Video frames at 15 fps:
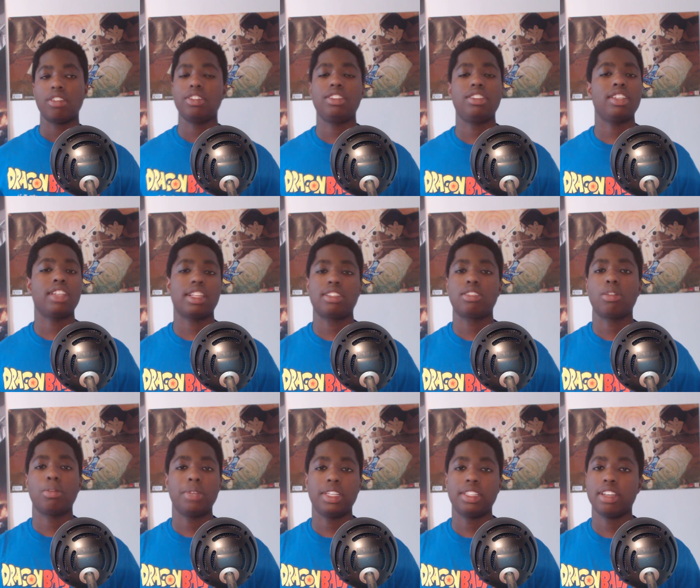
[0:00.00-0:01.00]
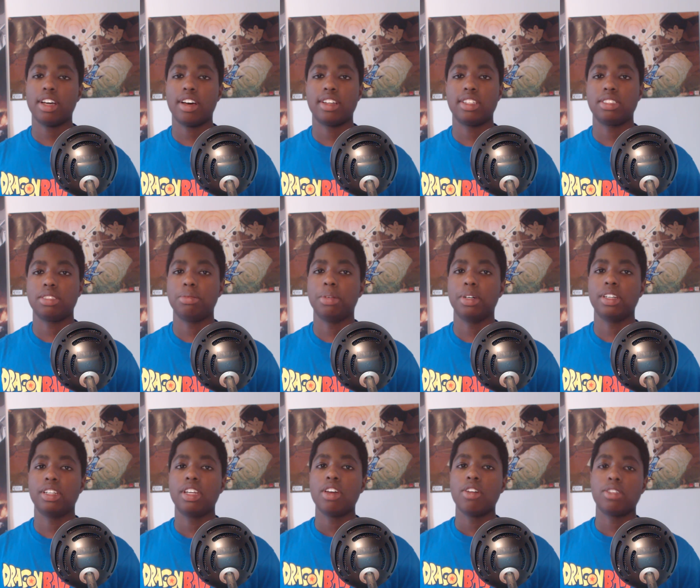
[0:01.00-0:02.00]
we see that so many times.
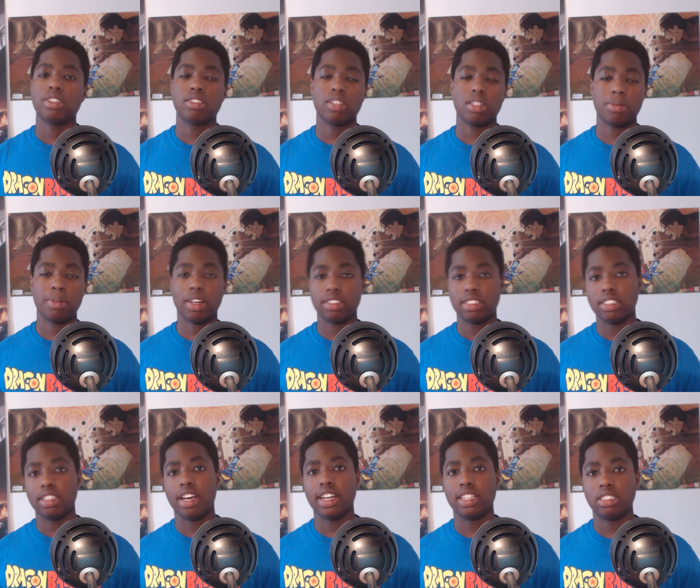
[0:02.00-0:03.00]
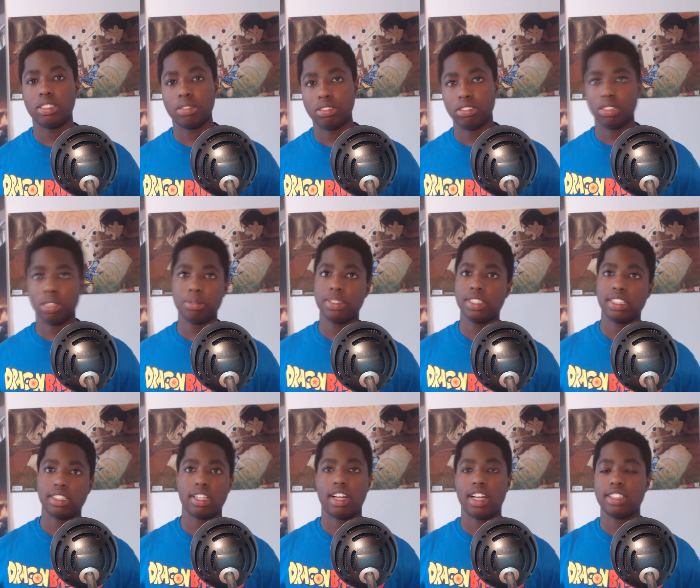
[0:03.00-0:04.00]
But when someone's about to die, someone jumps in
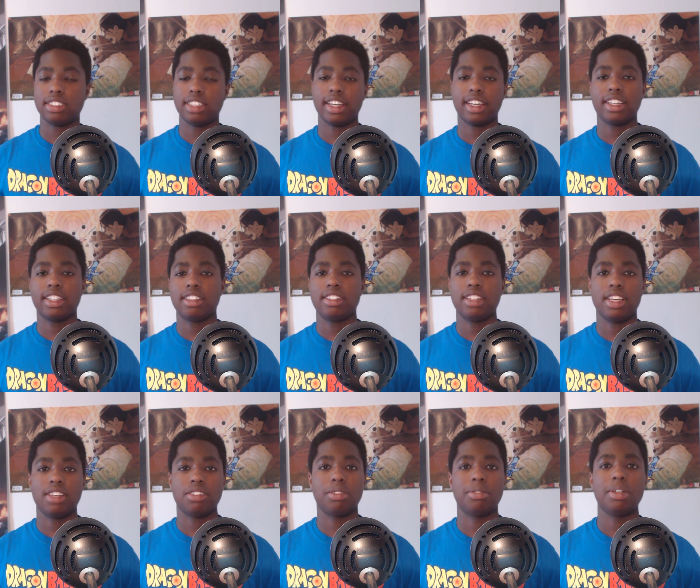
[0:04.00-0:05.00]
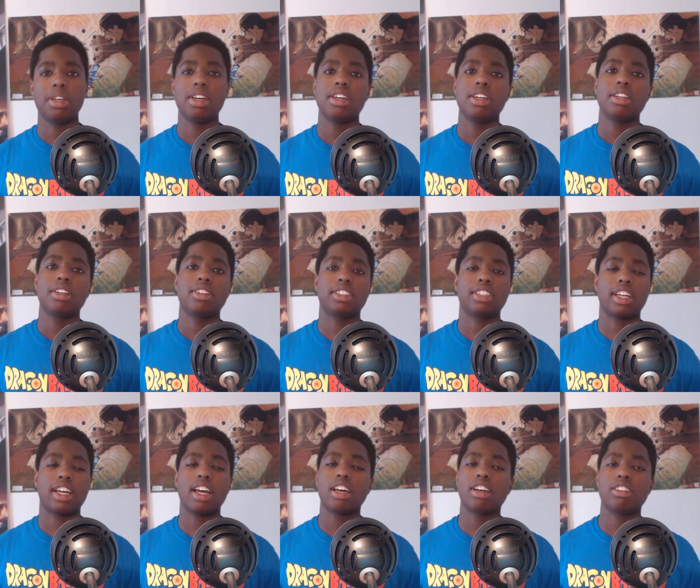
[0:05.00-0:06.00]
at the last second and saves him, which
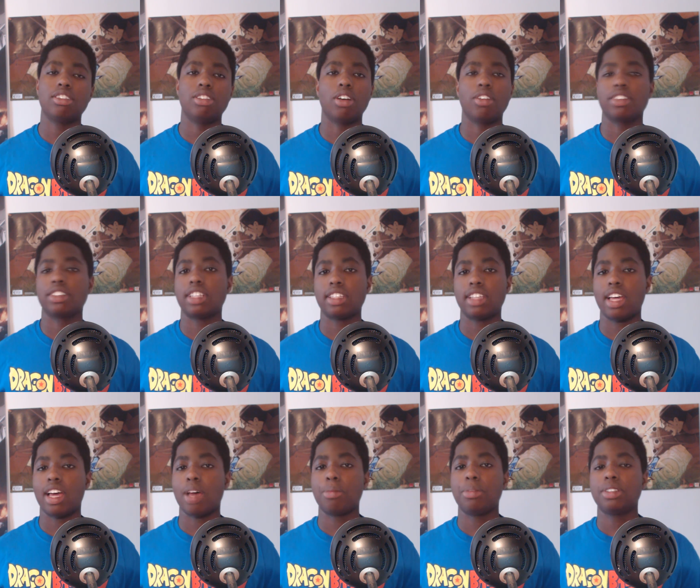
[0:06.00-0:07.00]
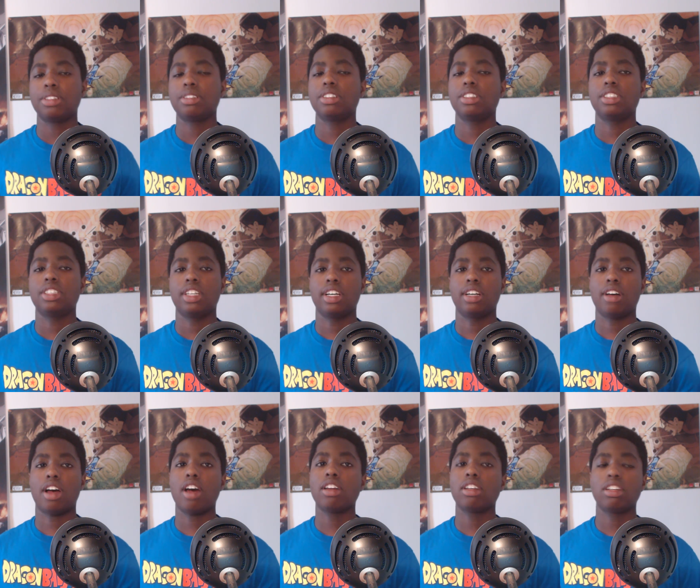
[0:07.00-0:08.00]
I kind of don't want that to happen. But yeah,
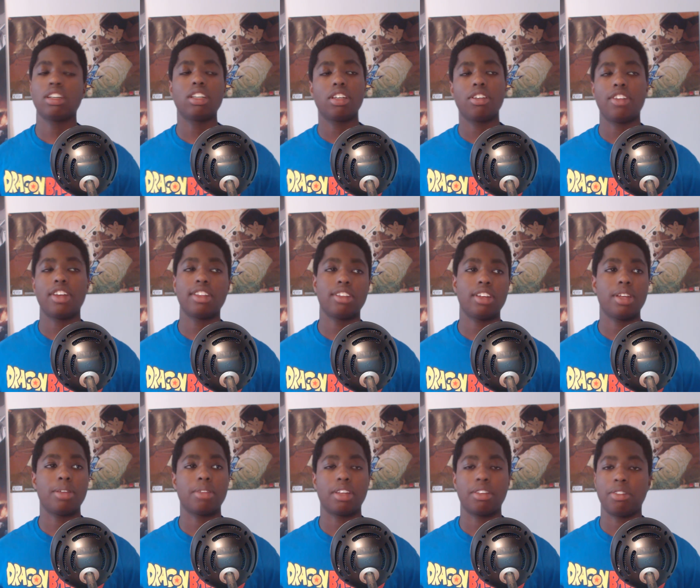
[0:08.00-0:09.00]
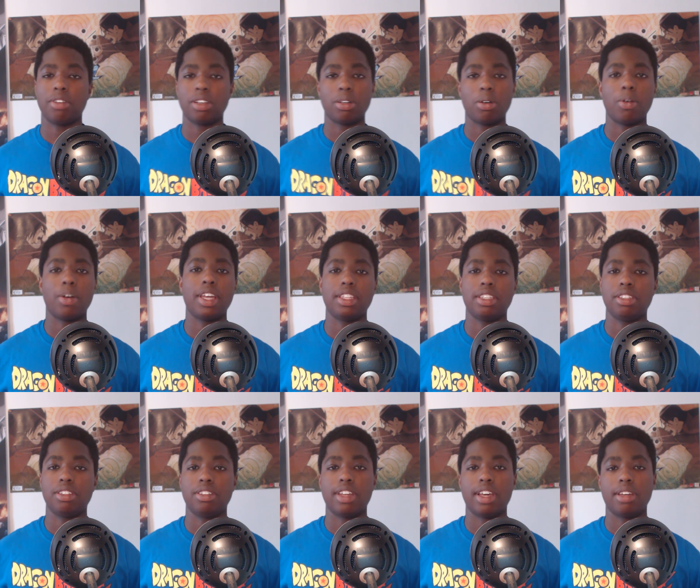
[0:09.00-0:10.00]
I'd literally rather him like run away
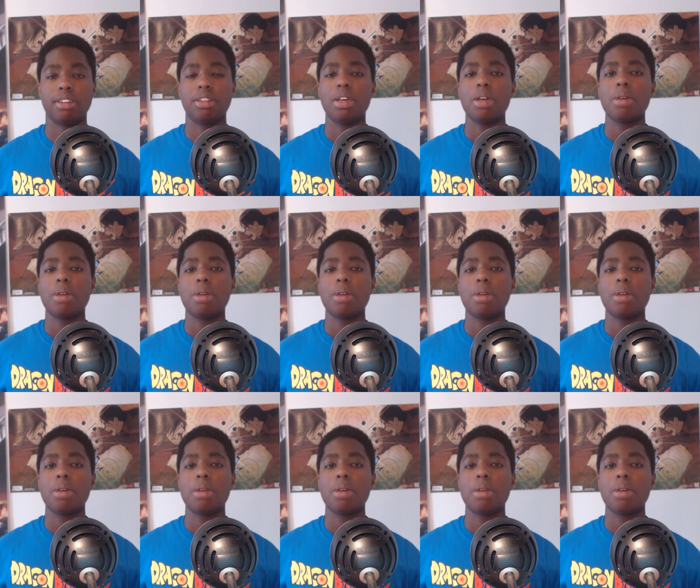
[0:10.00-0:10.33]
and do that.